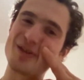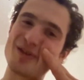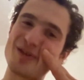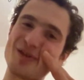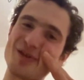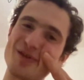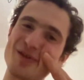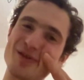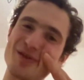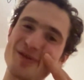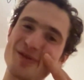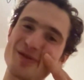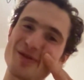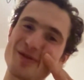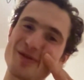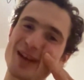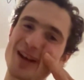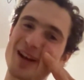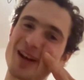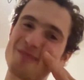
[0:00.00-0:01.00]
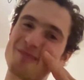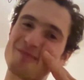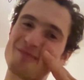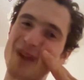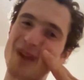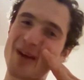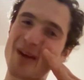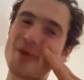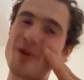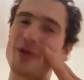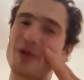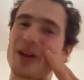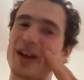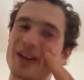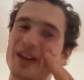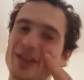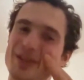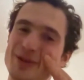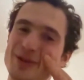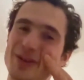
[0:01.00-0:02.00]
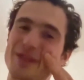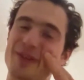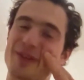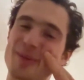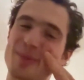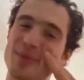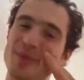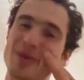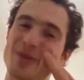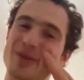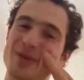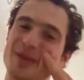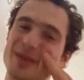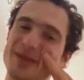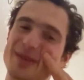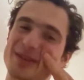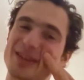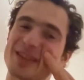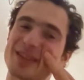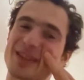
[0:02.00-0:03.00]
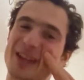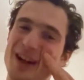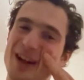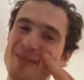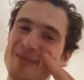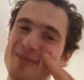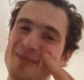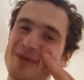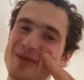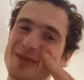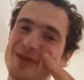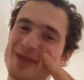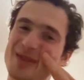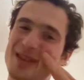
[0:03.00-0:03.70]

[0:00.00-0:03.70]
So I'm okay to give up on that climb.